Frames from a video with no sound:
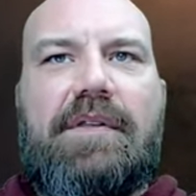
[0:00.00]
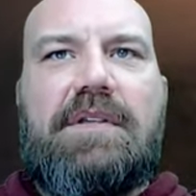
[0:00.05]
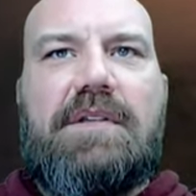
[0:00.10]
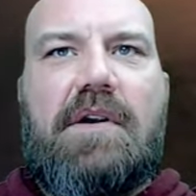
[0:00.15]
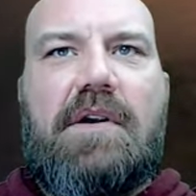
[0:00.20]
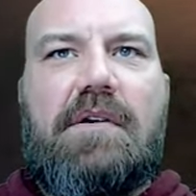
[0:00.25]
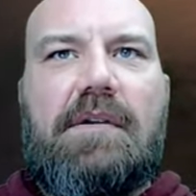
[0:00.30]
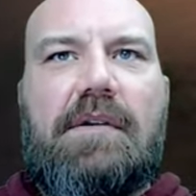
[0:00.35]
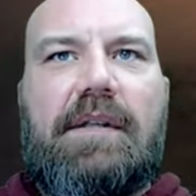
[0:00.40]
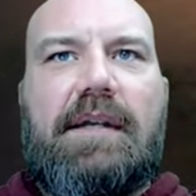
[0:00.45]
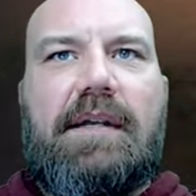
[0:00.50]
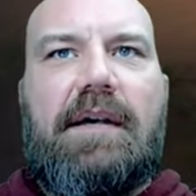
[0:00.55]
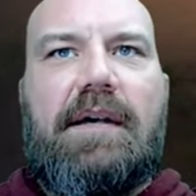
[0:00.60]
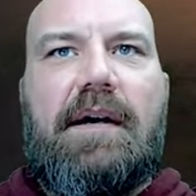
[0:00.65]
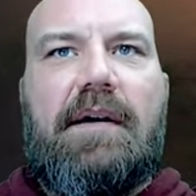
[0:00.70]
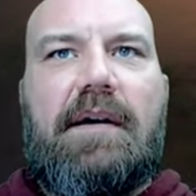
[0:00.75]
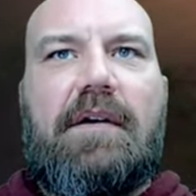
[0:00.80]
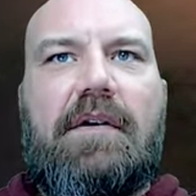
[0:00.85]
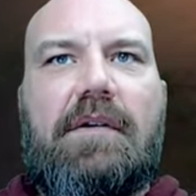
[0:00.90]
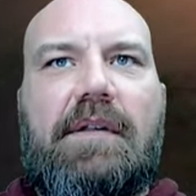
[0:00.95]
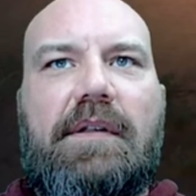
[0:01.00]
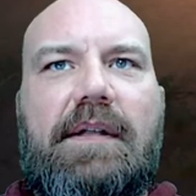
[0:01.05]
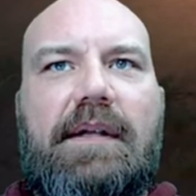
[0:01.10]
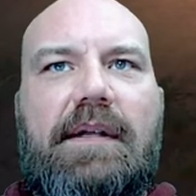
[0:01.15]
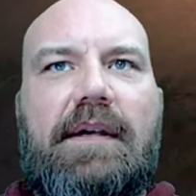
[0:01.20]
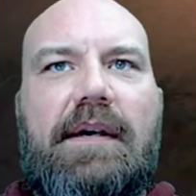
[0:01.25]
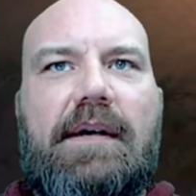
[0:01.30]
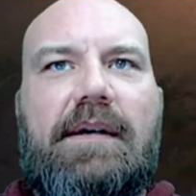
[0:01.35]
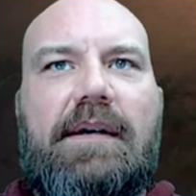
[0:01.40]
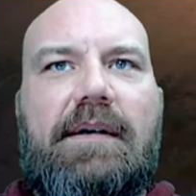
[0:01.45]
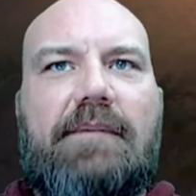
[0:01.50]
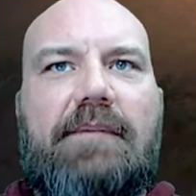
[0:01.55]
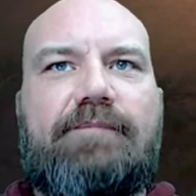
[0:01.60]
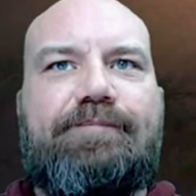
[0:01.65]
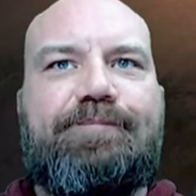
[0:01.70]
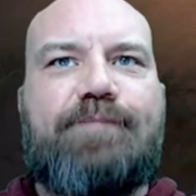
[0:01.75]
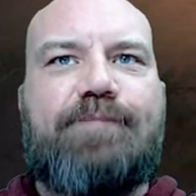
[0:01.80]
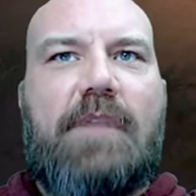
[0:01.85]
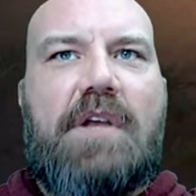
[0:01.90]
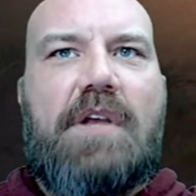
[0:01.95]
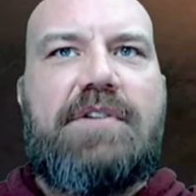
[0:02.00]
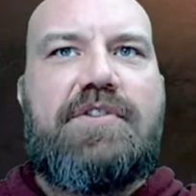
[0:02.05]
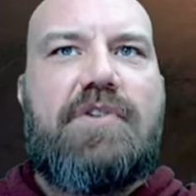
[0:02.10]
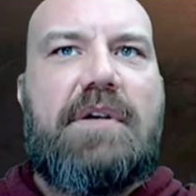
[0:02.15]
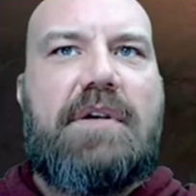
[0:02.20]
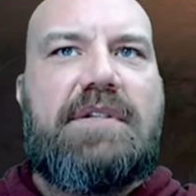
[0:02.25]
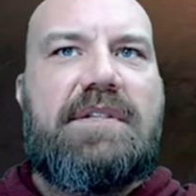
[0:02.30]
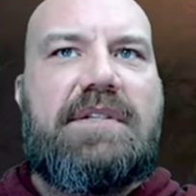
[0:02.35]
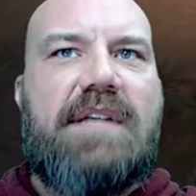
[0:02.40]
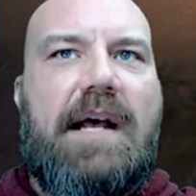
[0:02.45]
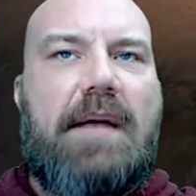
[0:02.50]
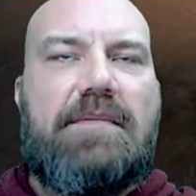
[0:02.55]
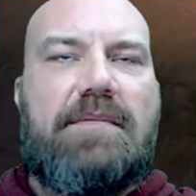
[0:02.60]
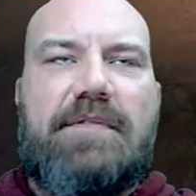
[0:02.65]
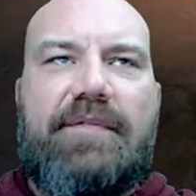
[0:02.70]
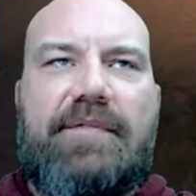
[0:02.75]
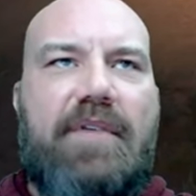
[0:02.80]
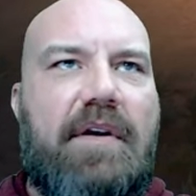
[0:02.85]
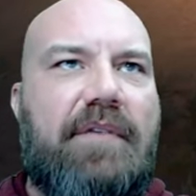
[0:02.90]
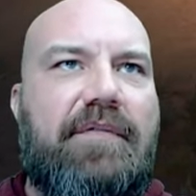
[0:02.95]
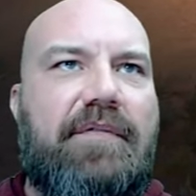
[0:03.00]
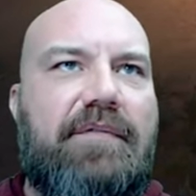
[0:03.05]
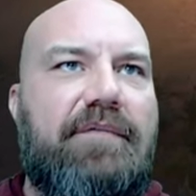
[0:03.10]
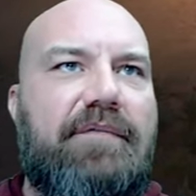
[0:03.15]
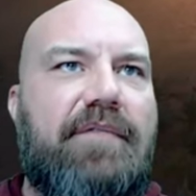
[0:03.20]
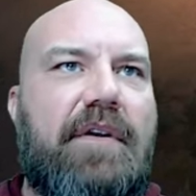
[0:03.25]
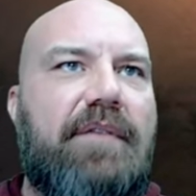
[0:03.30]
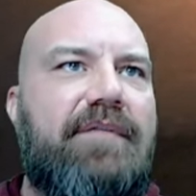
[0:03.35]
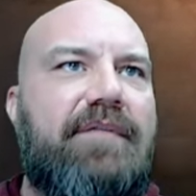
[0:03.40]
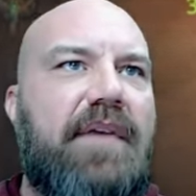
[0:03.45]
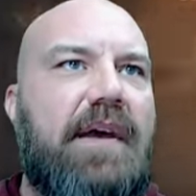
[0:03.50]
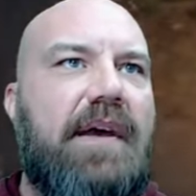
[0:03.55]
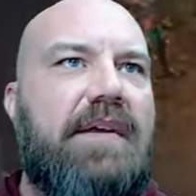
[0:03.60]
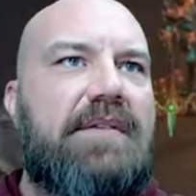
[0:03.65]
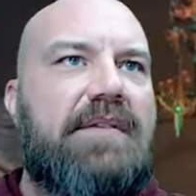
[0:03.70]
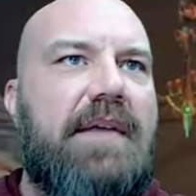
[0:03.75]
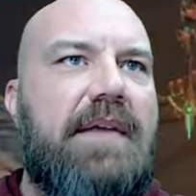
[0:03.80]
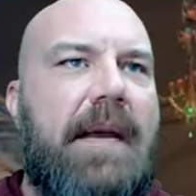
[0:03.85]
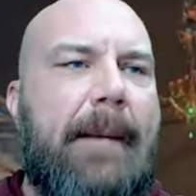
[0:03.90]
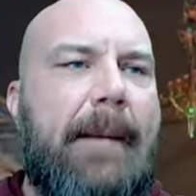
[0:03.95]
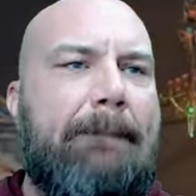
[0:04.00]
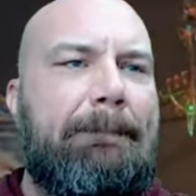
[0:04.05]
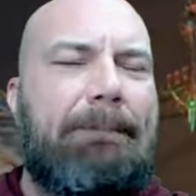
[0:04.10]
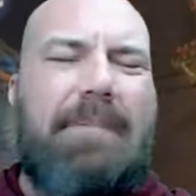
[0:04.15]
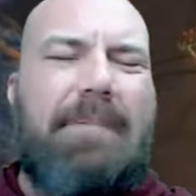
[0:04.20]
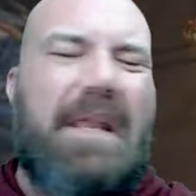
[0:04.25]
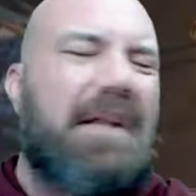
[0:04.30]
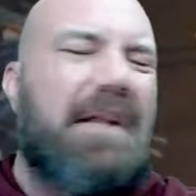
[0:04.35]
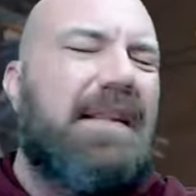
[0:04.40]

You know, these early, uh, early um, construction times are very, very fast.